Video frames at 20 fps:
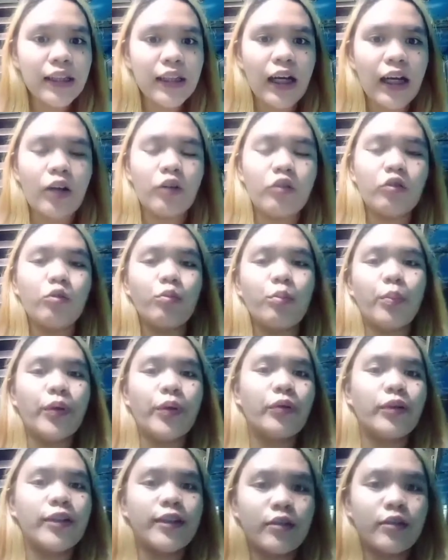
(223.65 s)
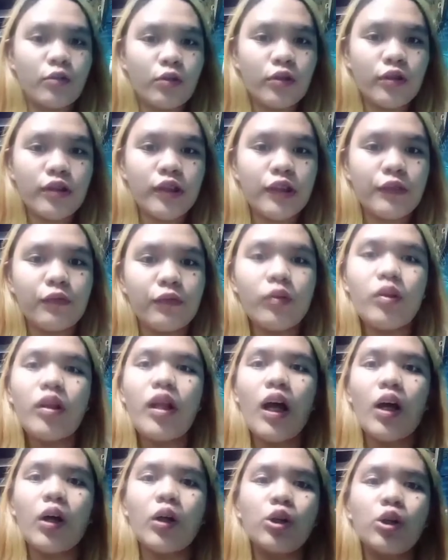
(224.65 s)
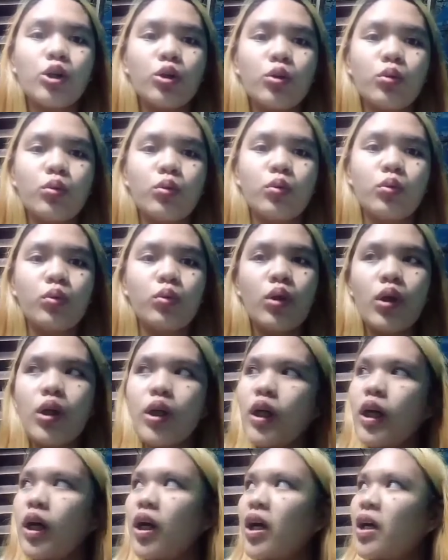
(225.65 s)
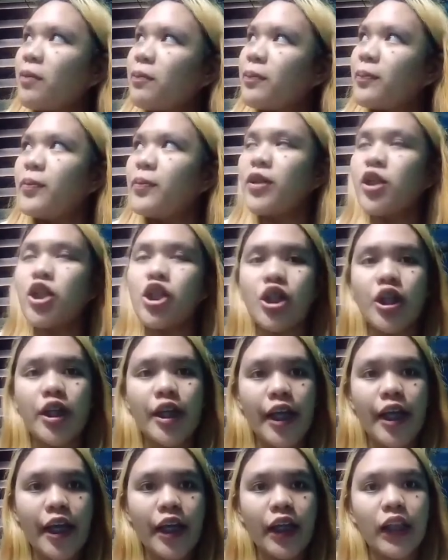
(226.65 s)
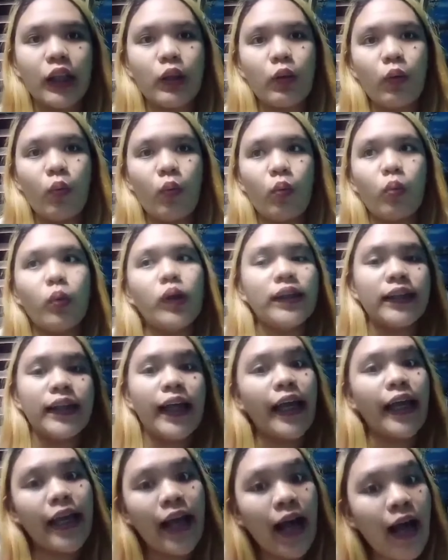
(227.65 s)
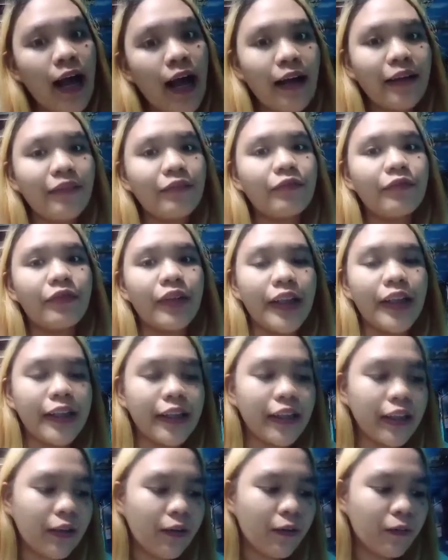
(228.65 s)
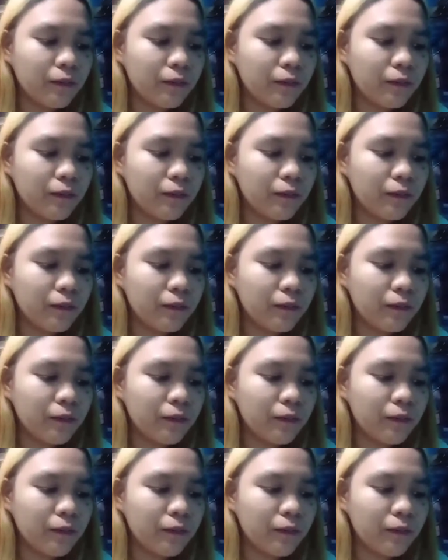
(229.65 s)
how to be resourceful, how to appreciate what I have right now.